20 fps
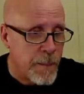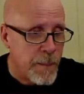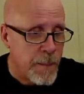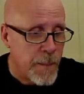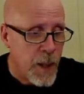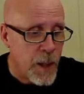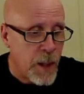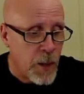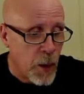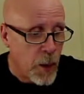
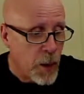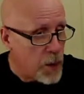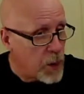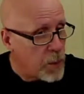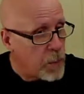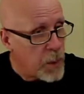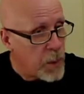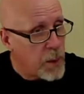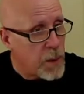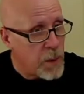That's awesome
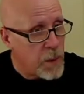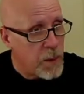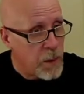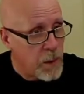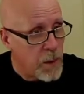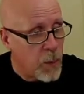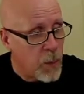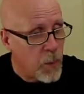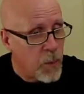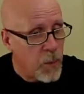because
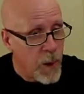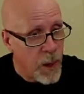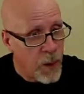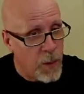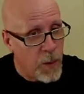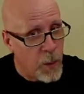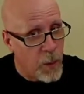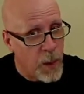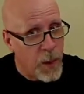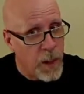you're now
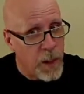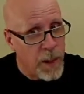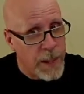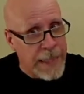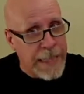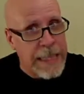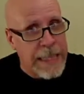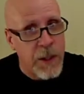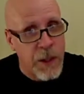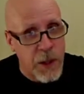doing an
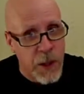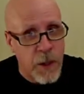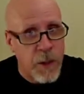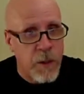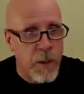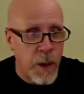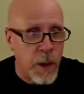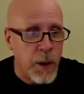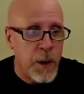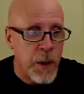easier
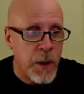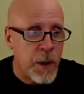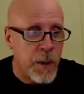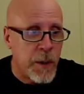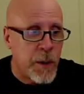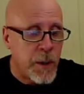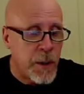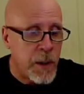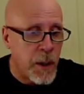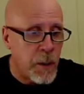version of the
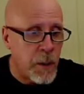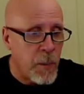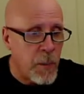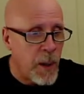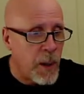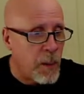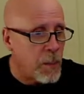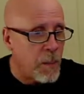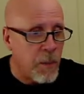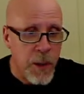same
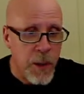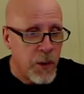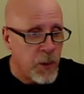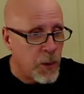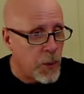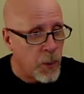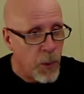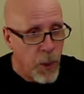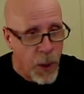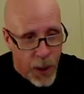problem.
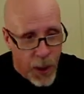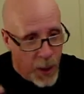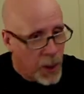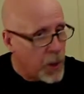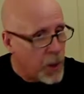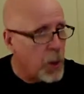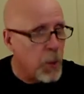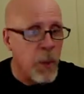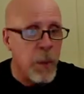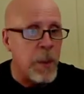So
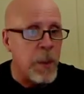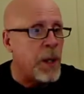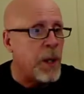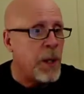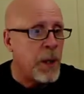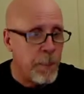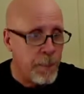you repeat it.